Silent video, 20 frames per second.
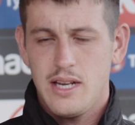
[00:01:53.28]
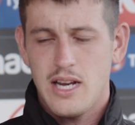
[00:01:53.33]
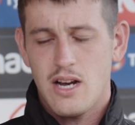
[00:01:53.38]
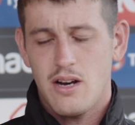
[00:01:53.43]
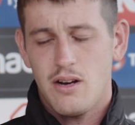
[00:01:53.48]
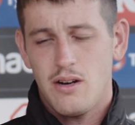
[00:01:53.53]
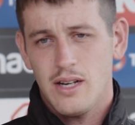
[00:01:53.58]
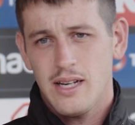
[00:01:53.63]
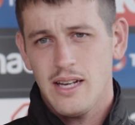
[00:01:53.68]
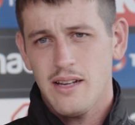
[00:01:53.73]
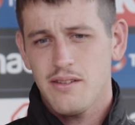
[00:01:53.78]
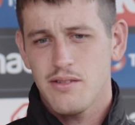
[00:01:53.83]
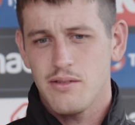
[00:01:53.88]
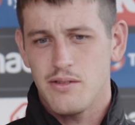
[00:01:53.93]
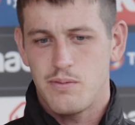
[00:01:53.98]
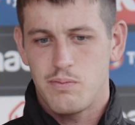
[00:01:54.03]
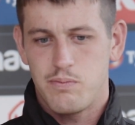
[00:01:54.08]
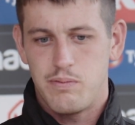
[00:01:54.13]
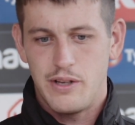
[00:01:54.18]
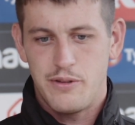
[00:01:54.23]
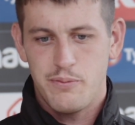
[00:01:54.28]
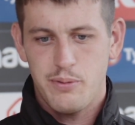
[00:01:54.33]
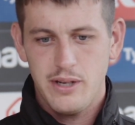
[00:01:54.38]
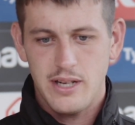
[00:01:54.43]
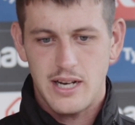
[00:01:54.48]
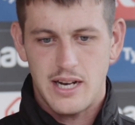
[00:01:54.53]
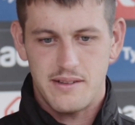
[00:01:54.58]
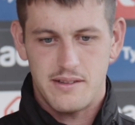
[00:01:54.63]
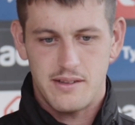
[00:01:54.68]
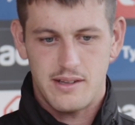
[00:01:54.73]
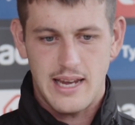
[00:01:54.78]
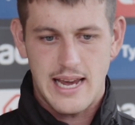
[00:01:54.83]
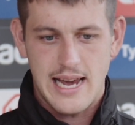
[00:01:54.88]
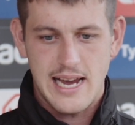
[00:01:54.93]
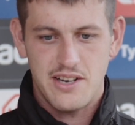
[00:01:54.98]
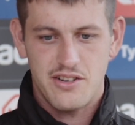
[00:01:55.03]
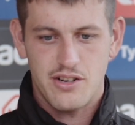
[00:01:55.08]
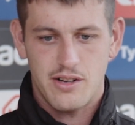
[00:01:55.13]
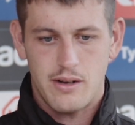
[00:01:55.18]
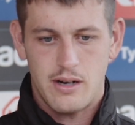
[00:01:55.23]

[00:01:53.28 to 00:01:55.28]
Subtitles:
Yeah, I guess it's pretty hard to gauge.